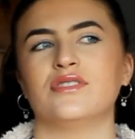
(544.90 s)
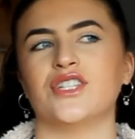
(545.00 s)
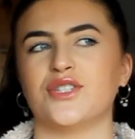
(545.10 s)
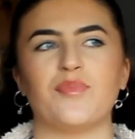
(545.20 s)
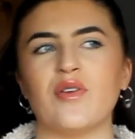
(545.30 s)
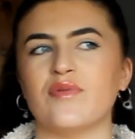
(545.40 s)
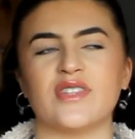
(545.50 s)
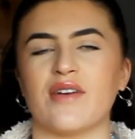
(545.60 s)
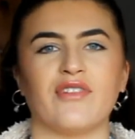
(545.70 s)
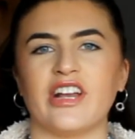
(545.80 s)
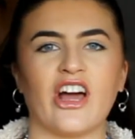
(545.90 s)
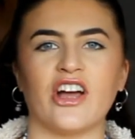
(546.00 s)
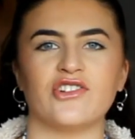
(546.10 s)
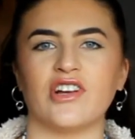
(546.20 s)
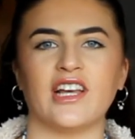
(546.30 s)
to Spoons every
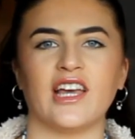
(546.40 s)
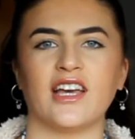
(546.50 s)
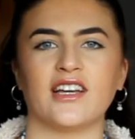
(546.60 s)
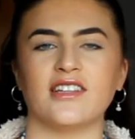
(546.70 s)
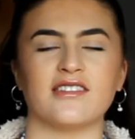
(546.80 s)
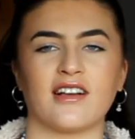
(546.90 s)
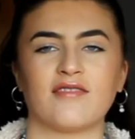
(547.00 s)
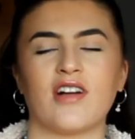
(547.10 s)
night drinking because I